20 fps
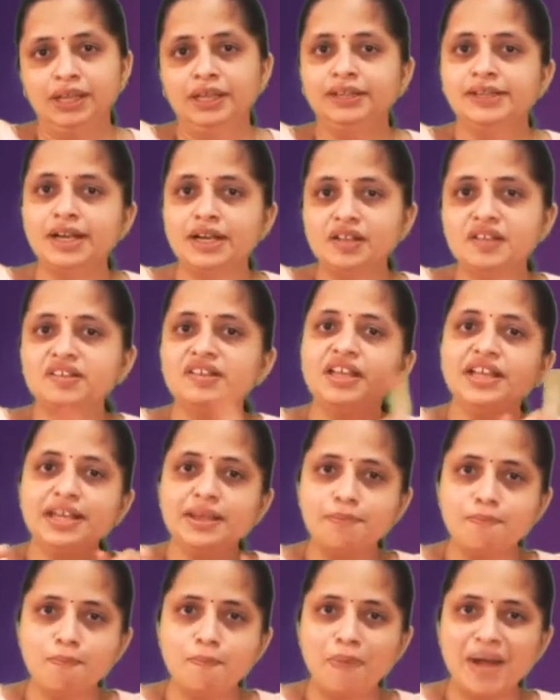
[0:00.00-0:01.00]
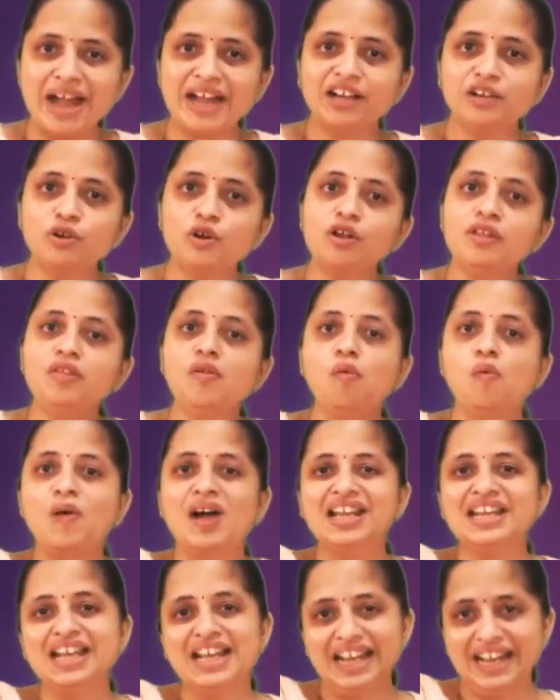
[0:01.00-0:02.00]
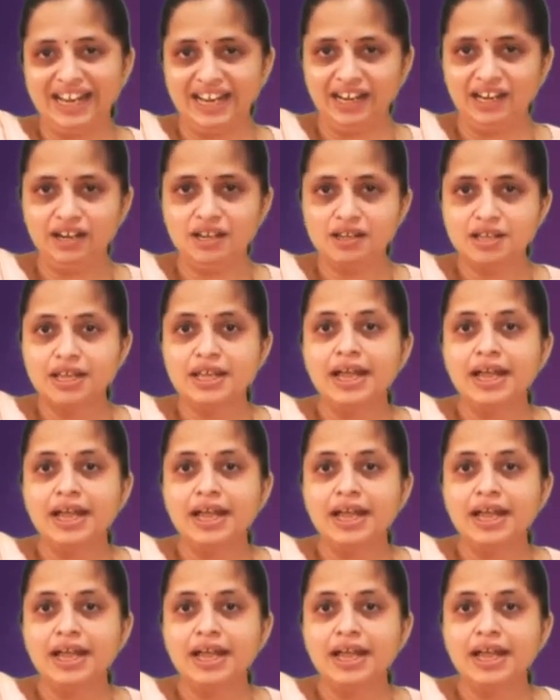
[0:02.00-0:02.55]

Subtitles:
That is the impact on one head